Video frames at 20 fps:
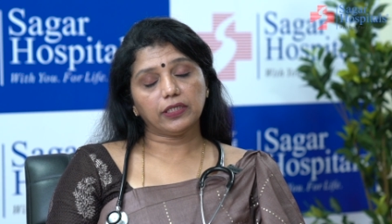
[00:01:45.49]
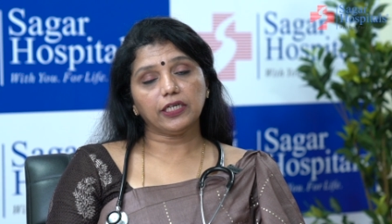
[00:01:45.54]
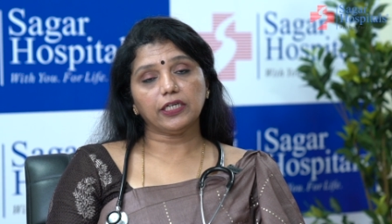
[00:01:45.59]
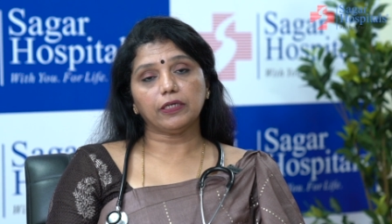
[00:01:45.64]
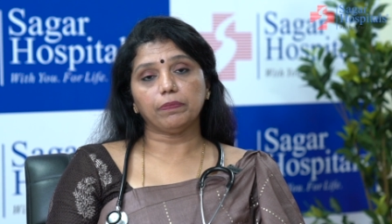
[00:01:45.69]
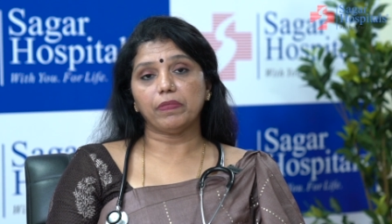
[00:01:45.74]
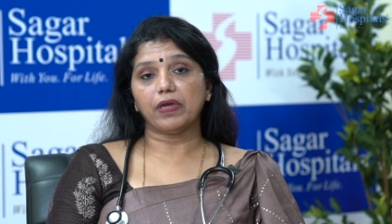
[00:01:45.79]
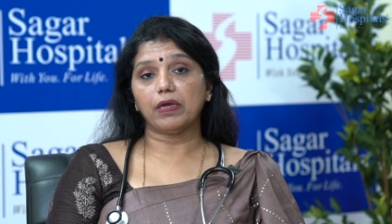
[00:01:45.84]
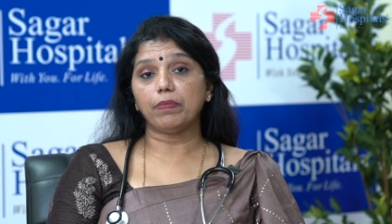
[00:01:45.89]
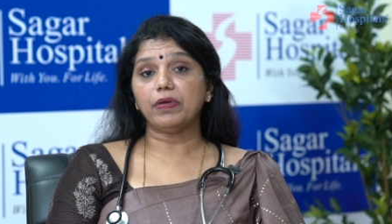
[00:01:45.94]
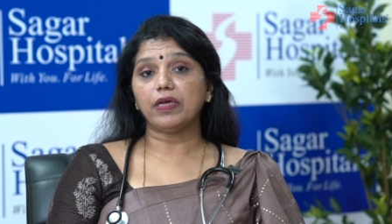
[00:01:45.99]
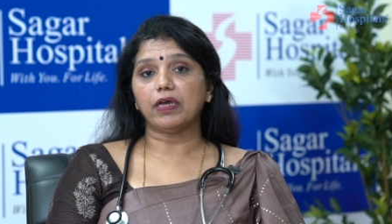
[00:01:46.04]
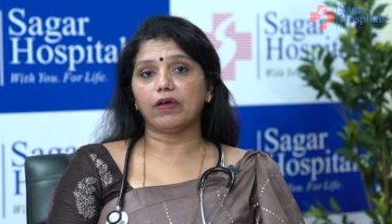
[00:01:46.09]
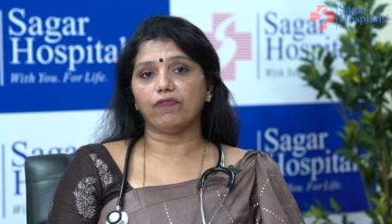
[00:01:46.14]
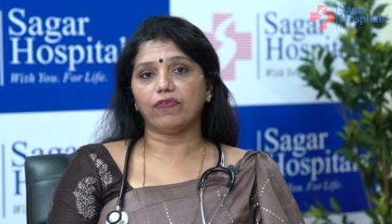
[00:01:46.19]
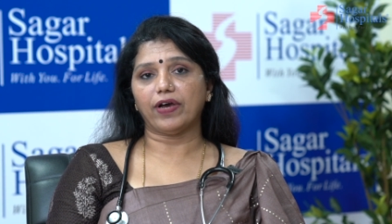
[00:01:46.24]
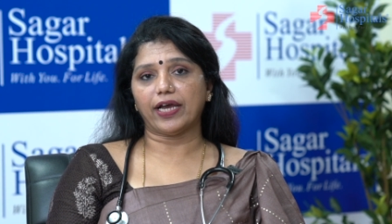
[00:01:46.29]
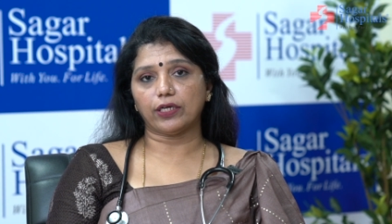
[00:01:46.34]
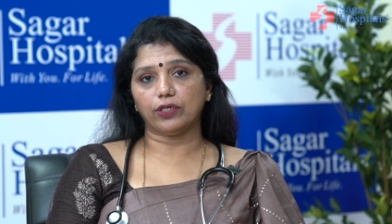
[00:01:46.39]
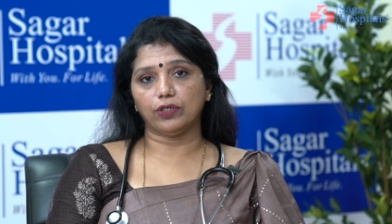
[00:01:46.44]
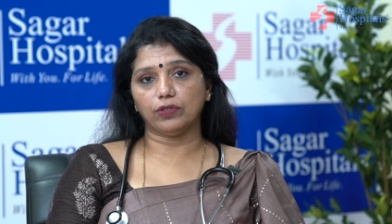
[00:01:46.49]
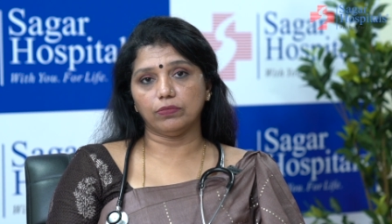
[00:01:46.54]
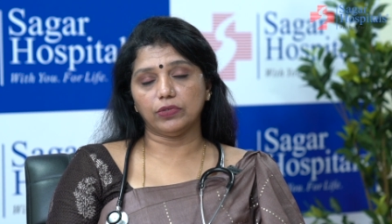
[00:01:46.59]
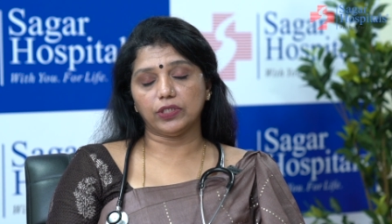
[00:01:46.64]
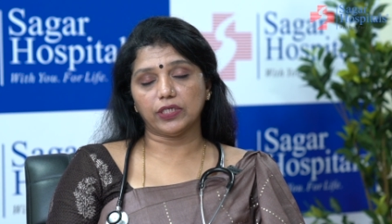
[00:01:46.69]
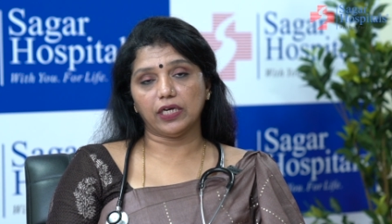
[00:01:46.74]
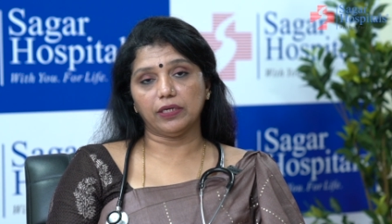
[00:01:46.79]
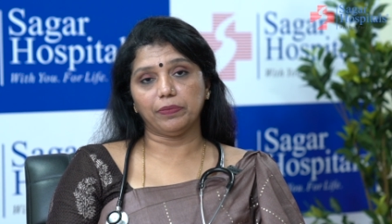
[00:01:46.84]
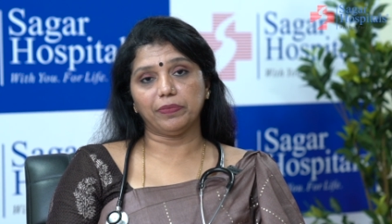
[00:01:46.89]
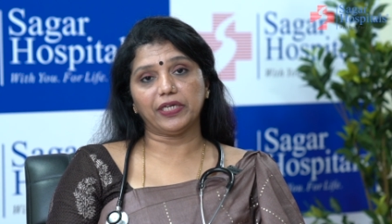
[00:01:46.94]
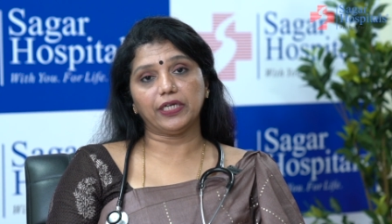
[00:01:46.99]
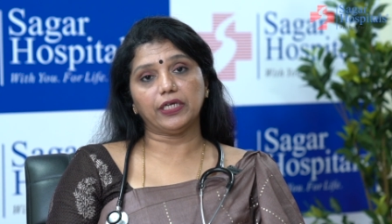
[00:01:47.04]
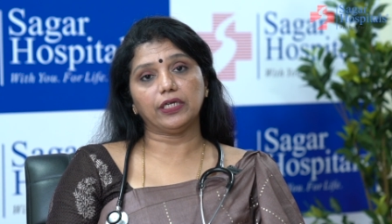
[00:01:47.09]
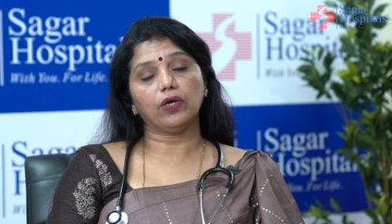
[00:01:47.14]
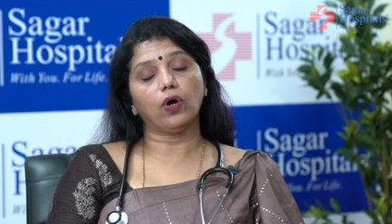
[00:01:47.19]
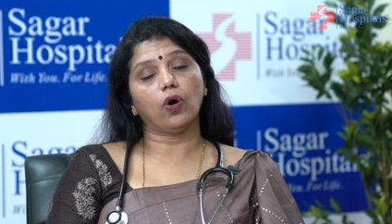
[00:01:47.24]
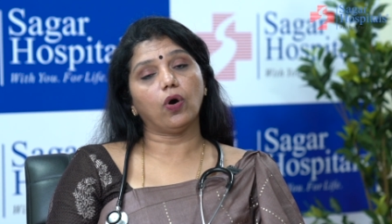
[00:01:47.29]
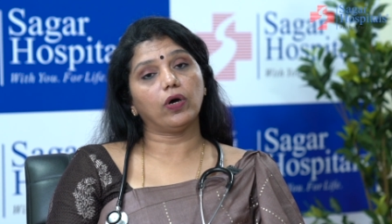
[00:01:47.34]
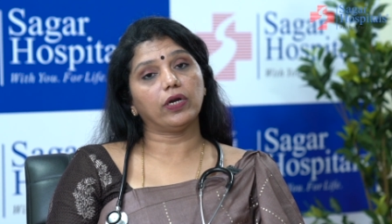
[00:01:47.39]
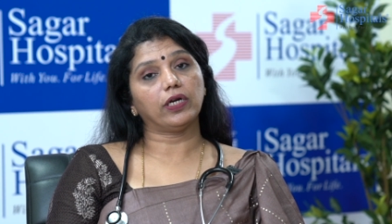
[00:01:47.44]
It may be a vacuum delivery
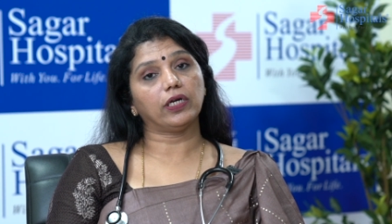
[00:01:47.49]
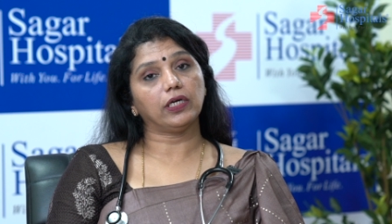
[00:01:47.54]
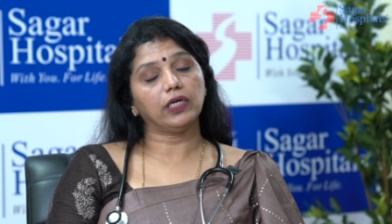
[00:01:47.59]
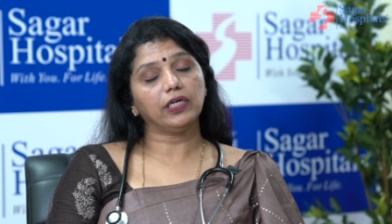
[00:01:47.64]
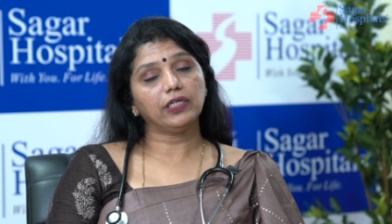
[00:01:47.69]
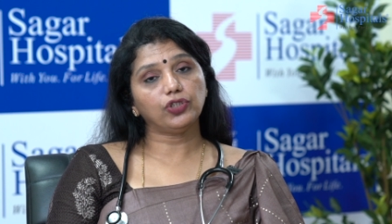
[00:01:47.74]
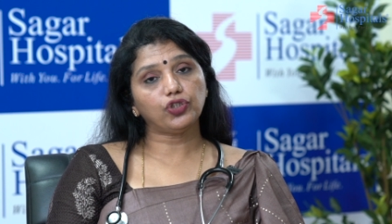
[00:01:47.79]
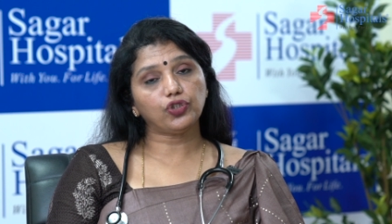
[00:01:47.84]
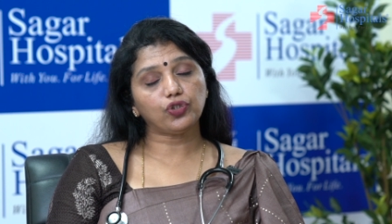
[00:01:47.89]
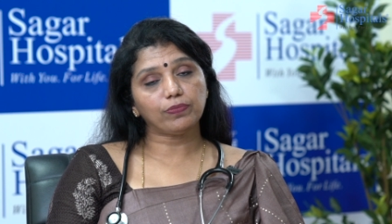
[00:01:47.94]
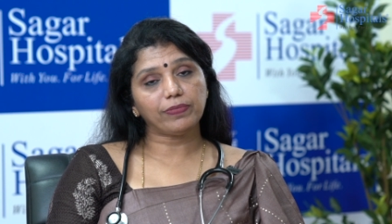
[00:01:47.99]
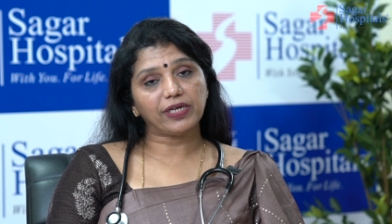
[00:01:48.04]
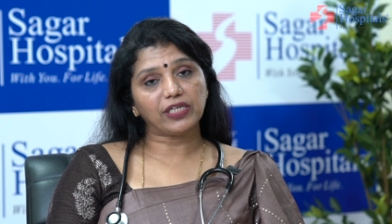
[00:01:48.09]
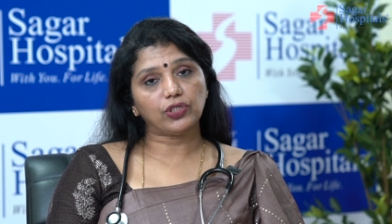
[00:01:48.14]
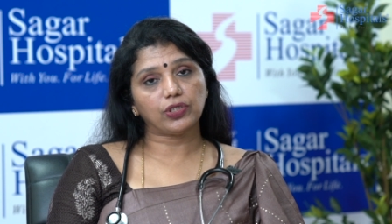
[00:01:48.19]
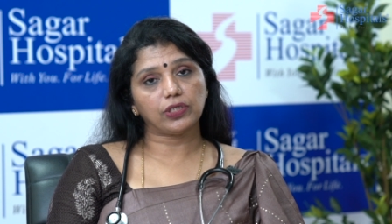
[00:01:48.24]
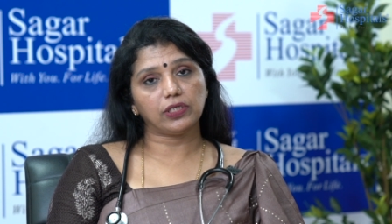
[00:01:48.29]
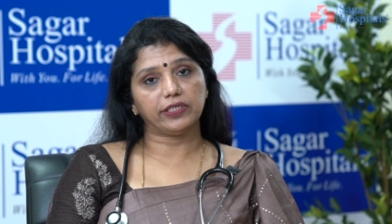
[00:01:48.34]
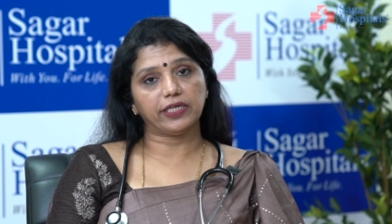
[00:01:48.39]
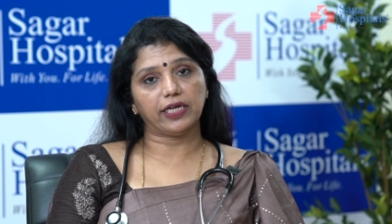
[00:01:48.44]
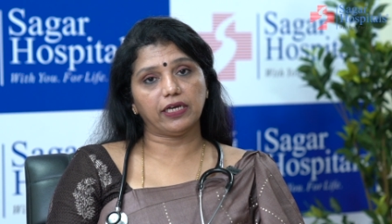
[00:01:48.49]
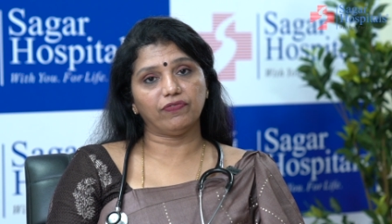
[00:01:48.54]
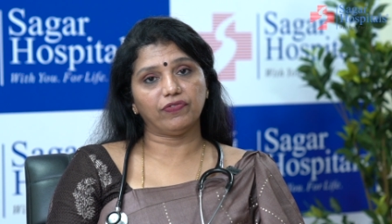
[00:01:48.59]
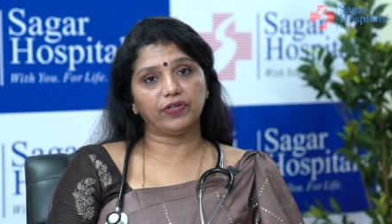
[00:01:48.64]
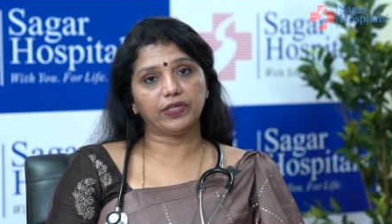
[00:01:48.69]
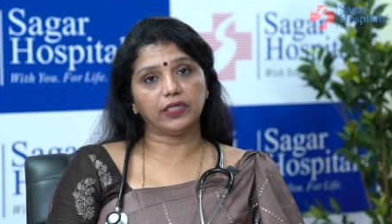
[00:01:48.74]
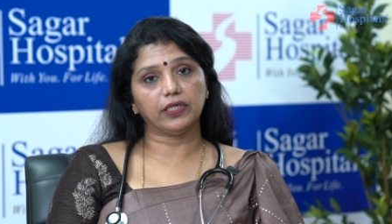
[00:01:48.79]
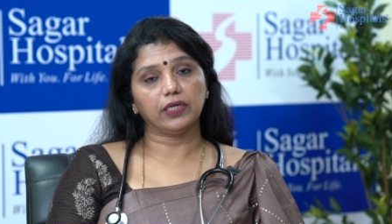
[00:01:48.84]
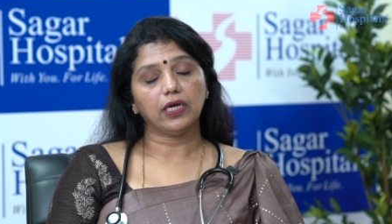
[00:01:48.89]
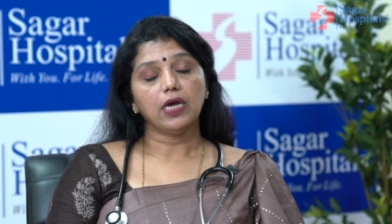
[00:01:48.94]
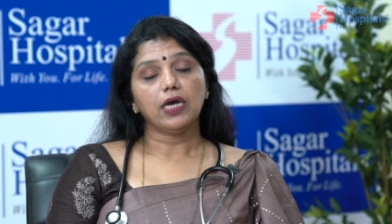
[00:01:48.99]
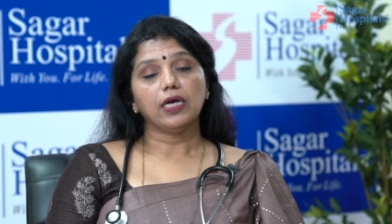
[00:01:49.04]
or instrumental delivery.